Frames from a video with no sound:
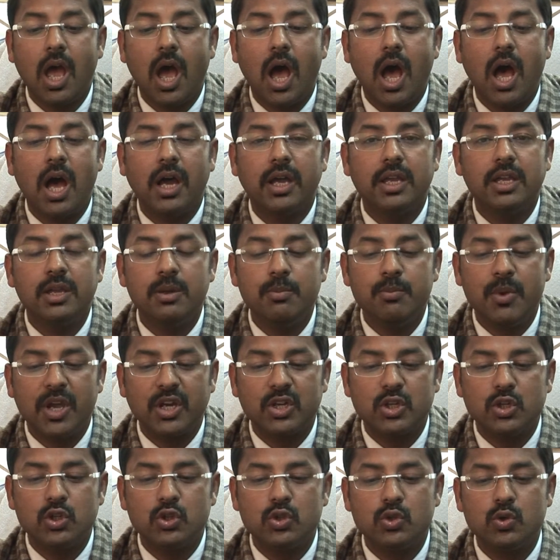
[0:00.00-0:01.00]
high
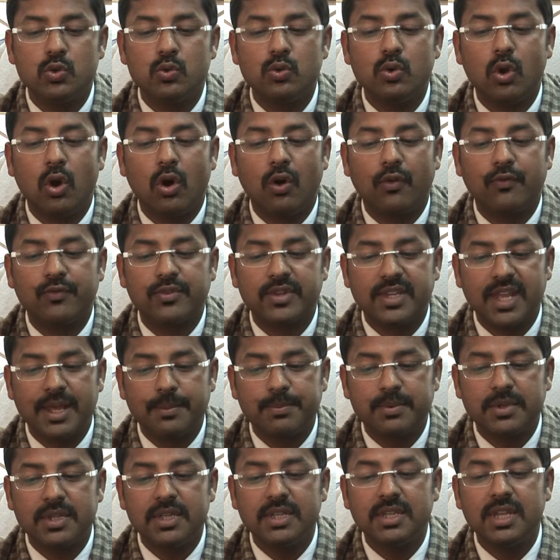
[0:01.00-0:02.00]
magnitude of
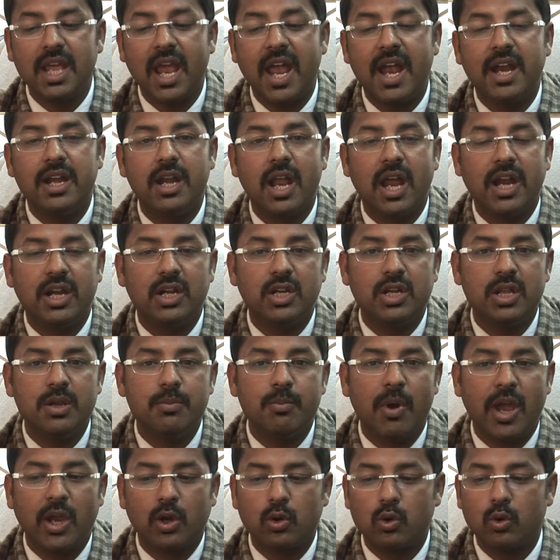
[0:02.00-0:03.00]
sepsis and
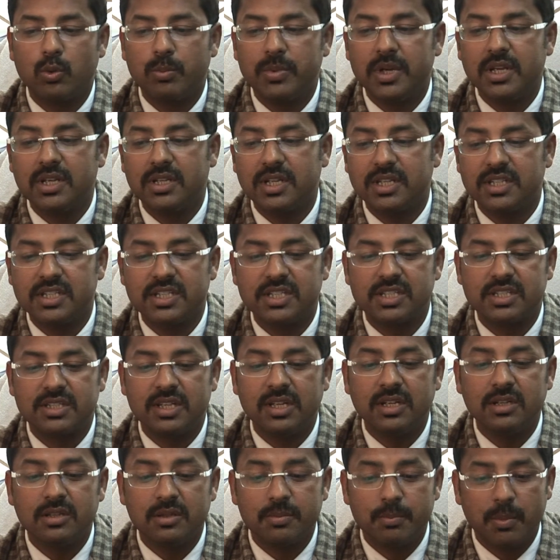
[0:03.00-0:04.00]
antimicrobial
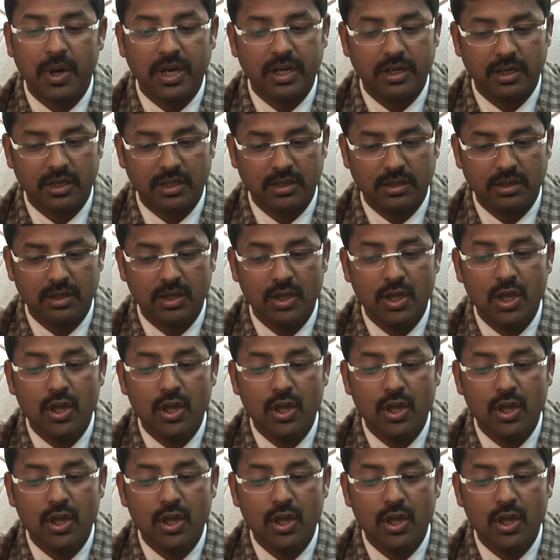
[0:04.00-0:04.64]
resistance burden,